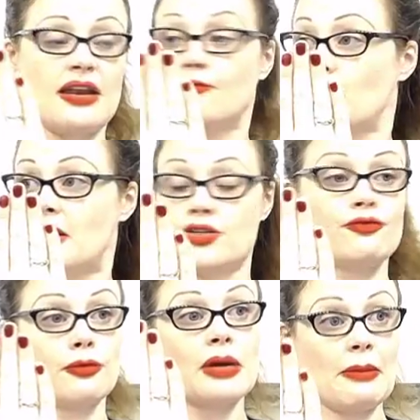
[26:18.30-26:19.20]
information
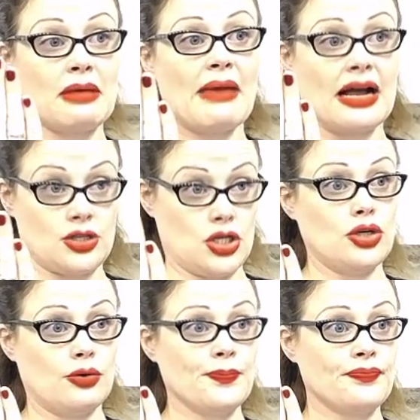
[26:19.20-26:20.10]
from coming back to
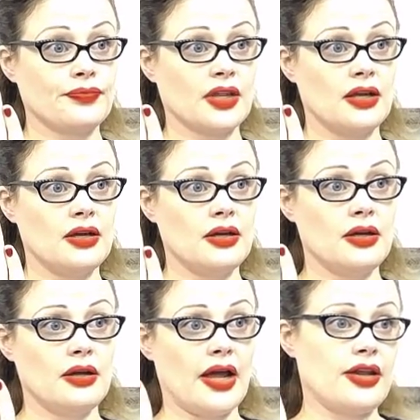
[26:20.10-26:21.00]
you.
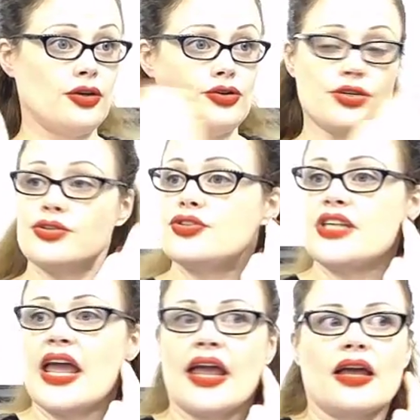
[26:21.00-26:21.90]
And you're just
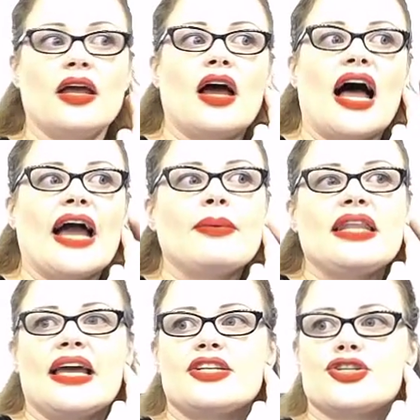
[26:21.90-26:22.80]
saying, I would
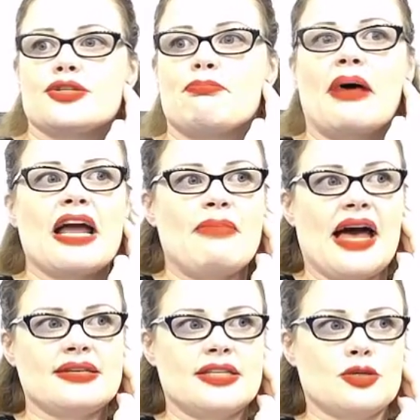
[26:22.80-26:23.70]
like to just
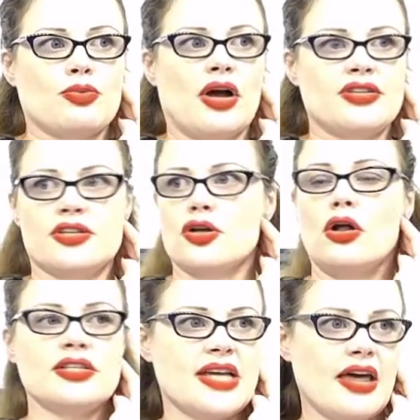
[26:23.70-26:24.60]
bypass this process
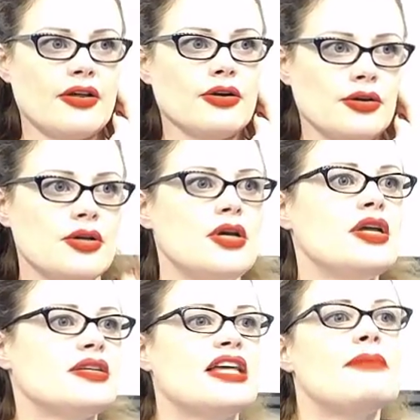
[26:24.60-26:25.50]
altogether.
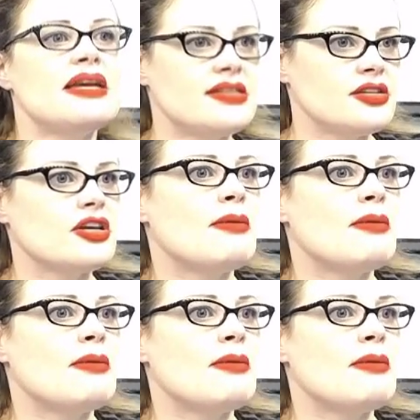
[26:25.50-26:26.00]
Does that make sense on a